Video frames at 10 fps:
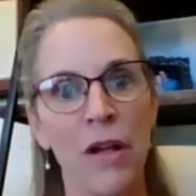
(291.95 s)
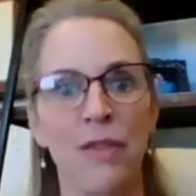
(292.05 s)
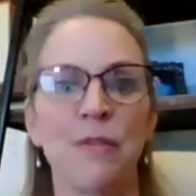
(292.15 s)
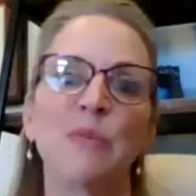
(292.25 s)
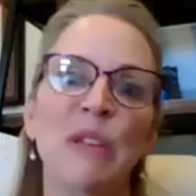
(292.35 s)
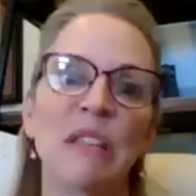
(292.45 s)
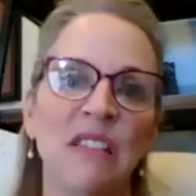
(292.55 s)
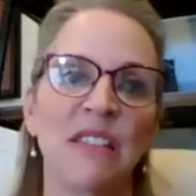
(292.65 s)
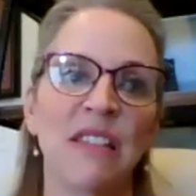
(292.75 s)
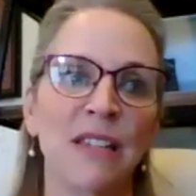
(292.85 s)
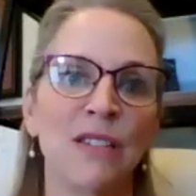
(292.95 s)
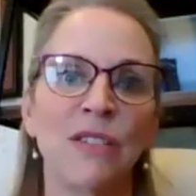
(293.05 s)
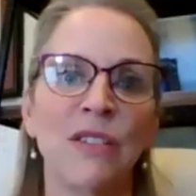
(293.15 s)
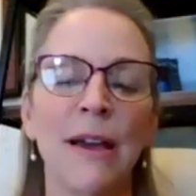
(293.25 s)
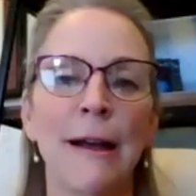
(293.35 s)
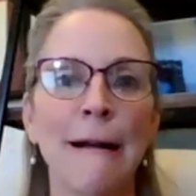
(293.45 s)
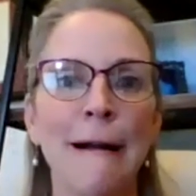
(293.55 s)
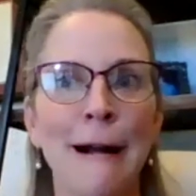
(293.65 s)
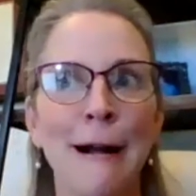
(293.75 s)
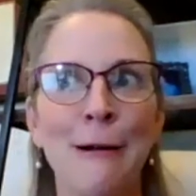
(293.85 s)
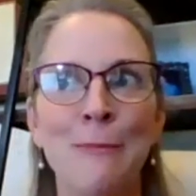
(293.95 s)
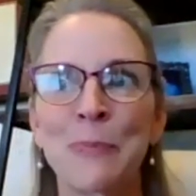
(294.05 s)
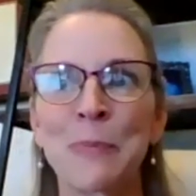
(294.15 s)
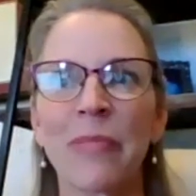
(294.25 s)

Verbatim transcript: those businesses um,